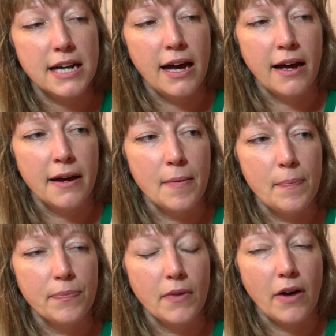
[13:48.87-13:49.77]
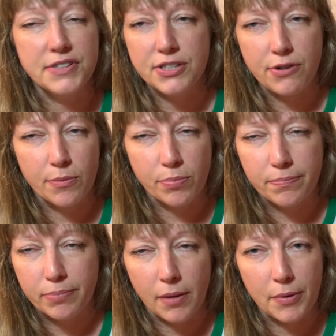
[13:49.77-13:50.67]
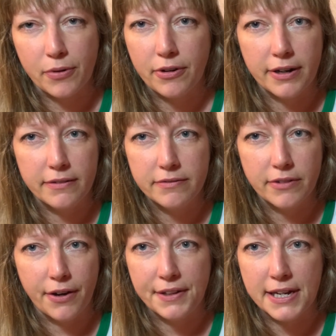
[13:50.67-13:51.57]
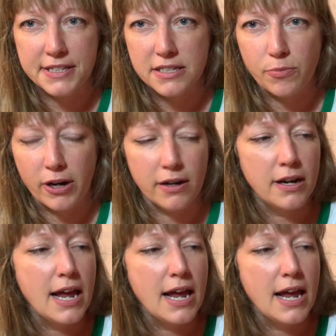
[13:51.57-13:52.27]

Obviously you can probably order it online somewhere.